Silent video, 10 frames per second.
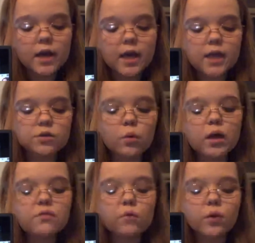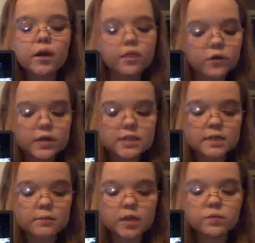In 24 to
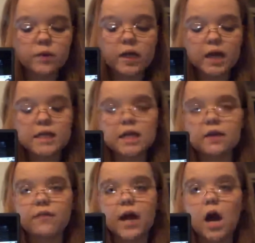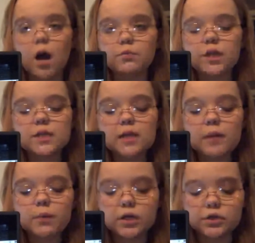36 months, we can identify objects
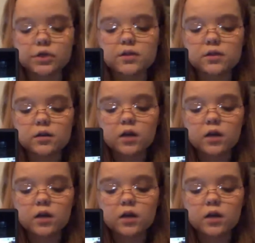and pictures,